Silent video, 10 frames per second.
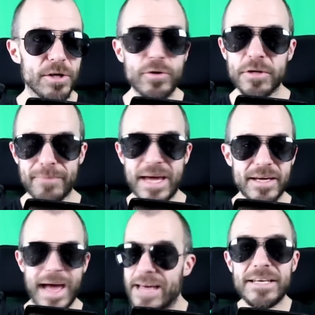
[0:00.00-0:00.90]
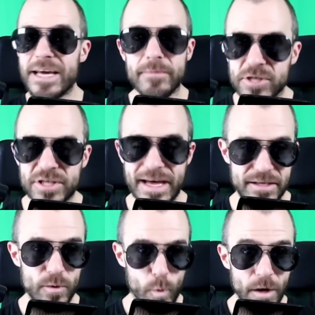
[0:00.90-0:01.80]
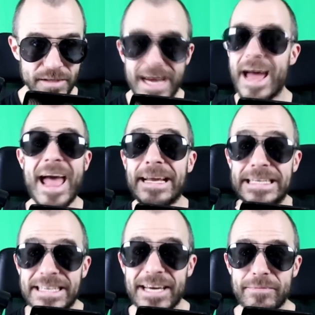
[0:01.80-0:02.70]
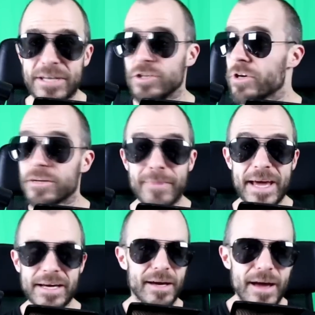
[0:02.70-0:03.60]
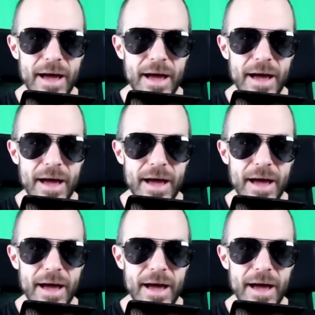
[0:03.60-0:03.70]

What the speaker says: you could make any image that you want. Any image. You could make